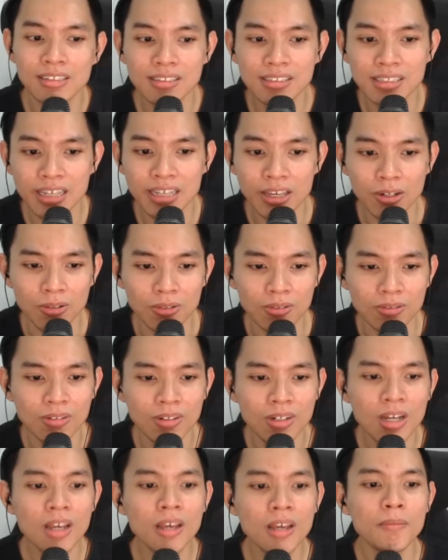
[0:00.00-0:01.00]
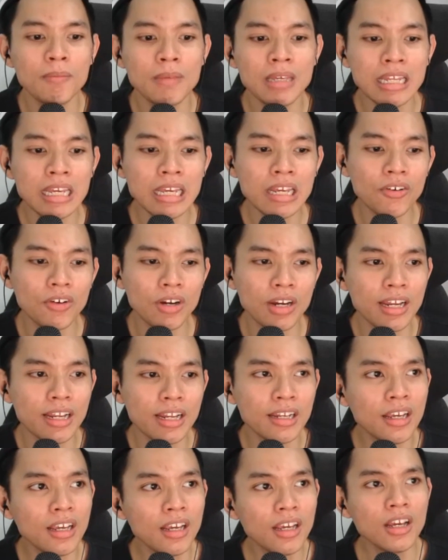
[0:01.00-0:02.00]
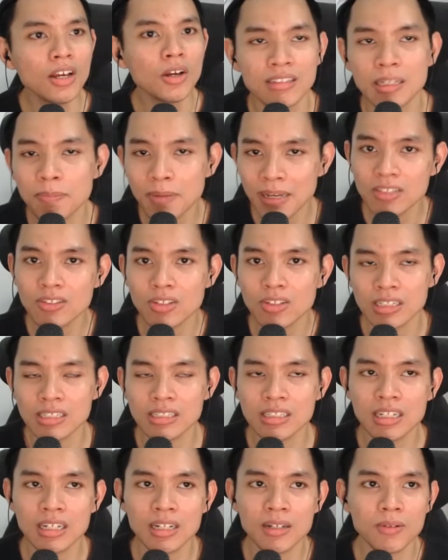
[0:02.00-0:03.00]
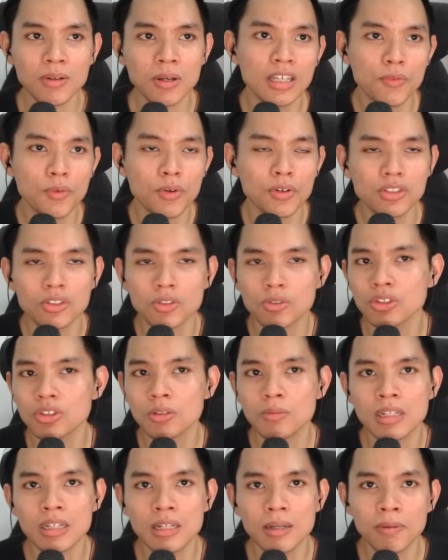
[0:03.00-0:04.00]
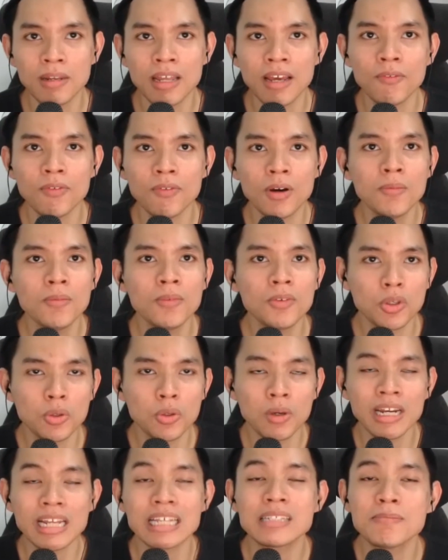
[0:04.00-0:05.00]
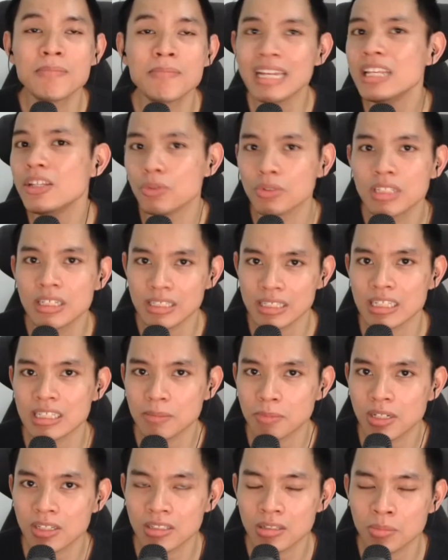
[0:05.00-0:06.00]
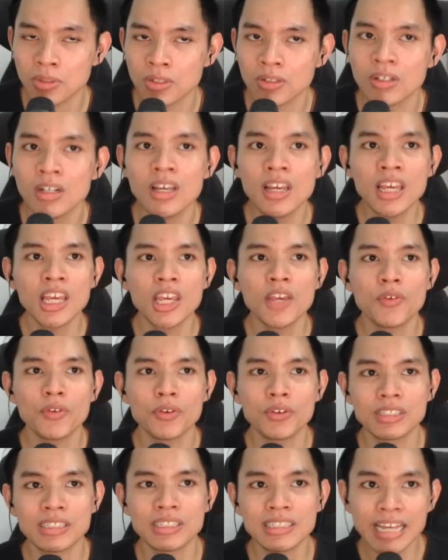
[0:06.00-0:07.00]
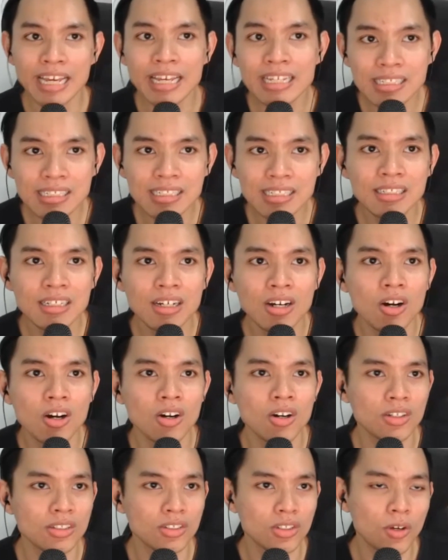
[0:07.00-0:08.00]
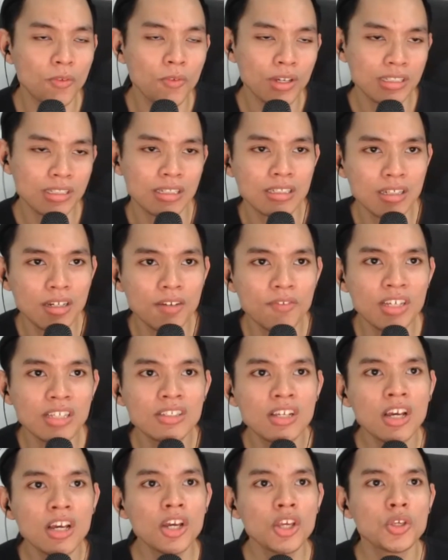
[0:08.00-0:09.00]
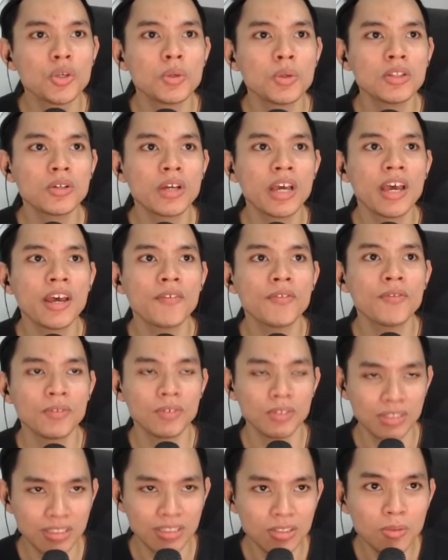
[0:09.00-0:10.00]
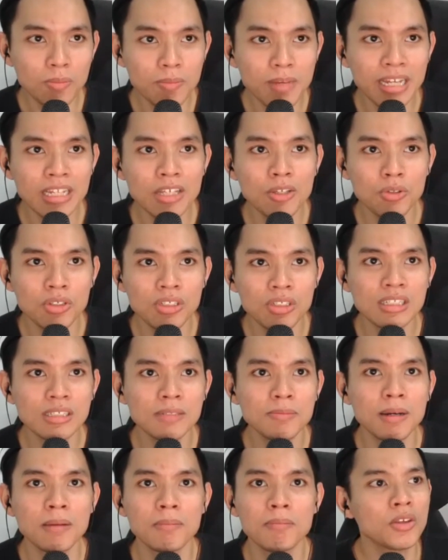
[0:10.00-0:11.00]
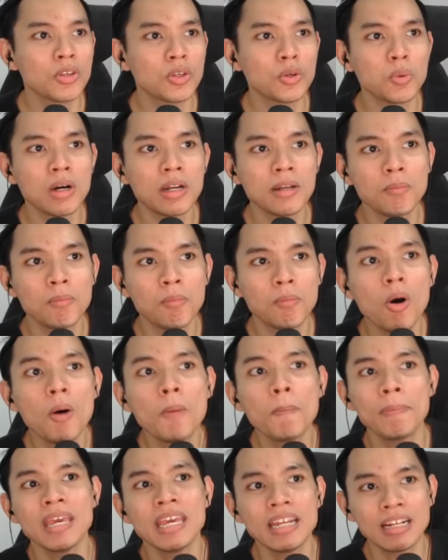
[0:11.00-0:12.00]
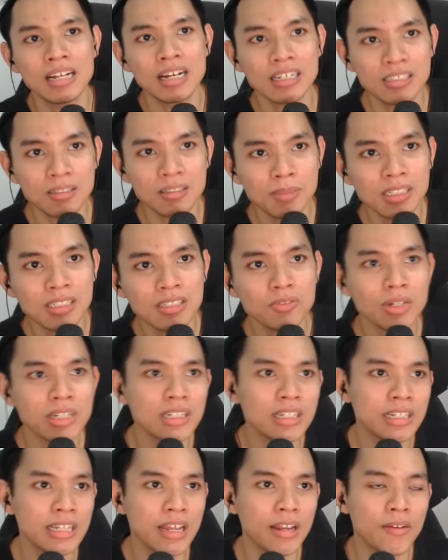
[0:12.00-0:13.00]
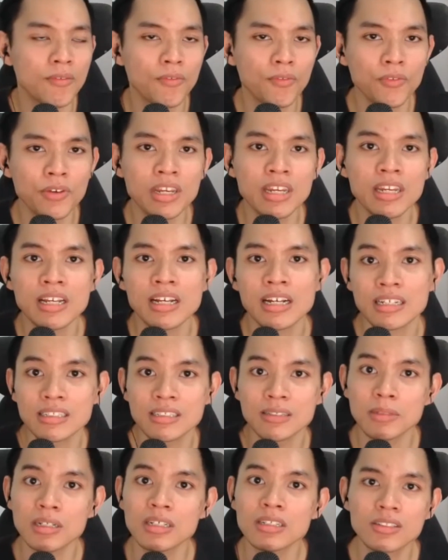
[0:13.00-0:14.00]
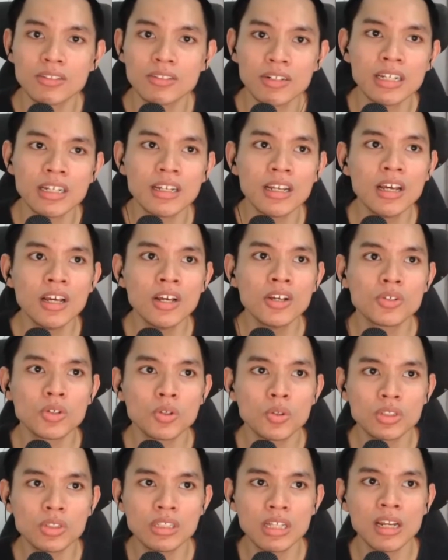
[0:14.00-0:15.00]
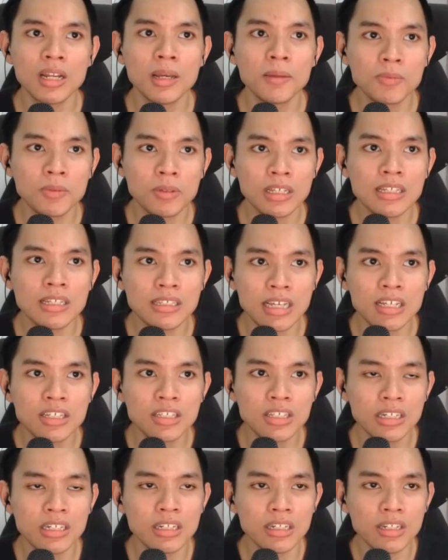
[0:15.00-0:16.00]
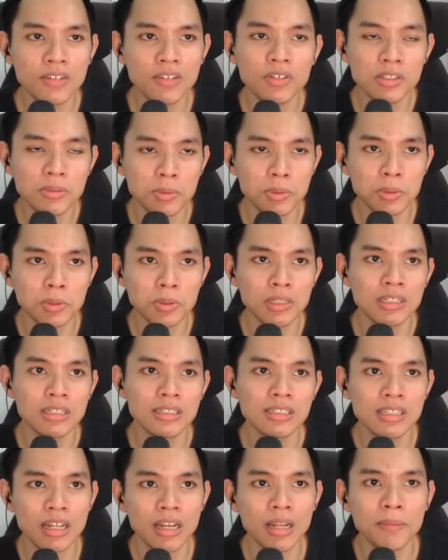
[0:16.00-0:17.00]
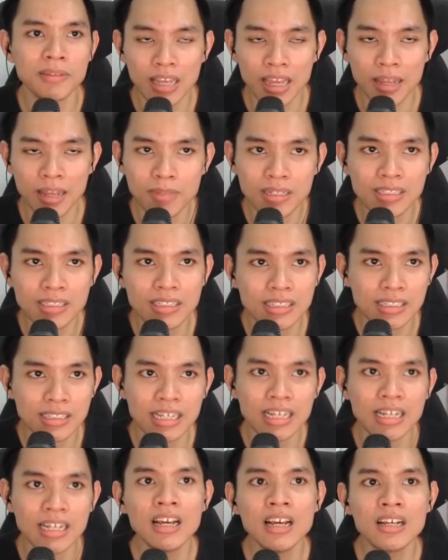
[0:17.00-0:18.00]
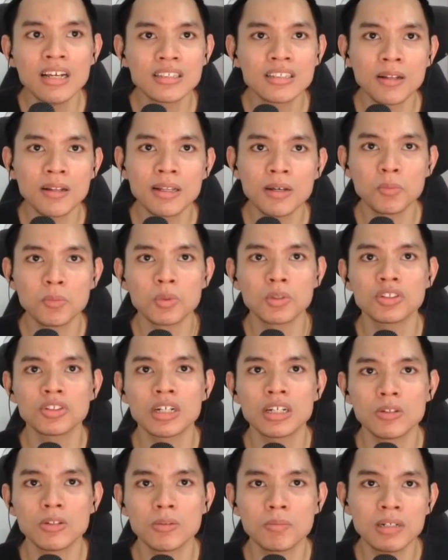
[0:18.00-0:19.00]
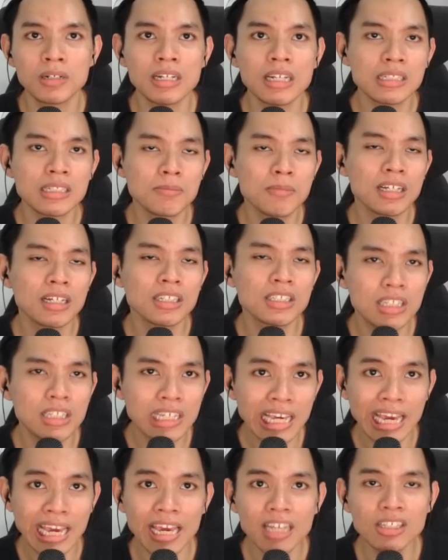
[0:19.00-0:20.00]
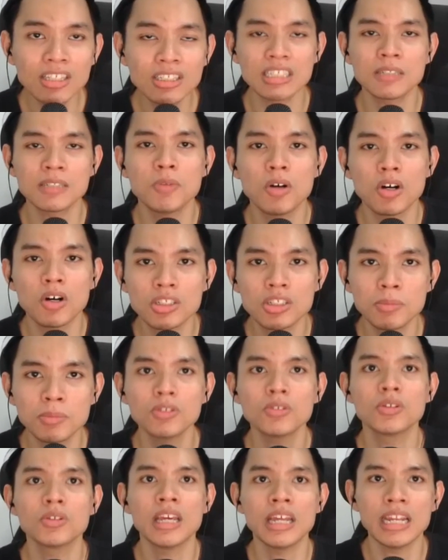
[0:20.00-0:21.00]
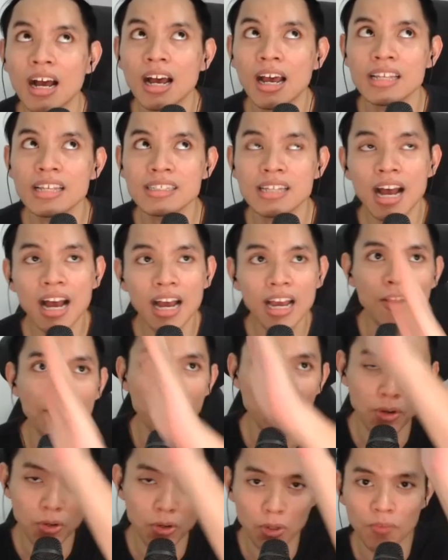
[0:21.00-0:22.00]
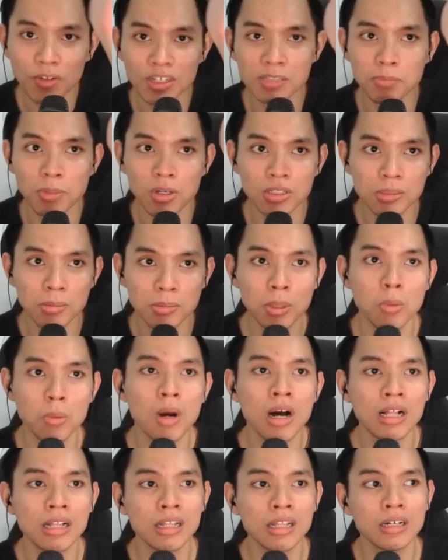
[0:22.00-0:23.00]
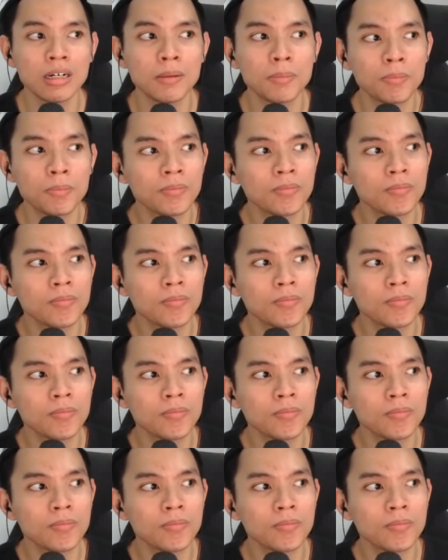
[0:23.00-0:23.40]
scale, meaning, right, depends on the startup. If you're a social media platform, you want as many users as possible. If you're a SaaS or software as a service, you want to have still many users, but you want more paid customers rather than free customers, right? So startup, essentially the difference between the startup and business is that startup will try to burn as much cash as possible to get as high of a growth as possible, while a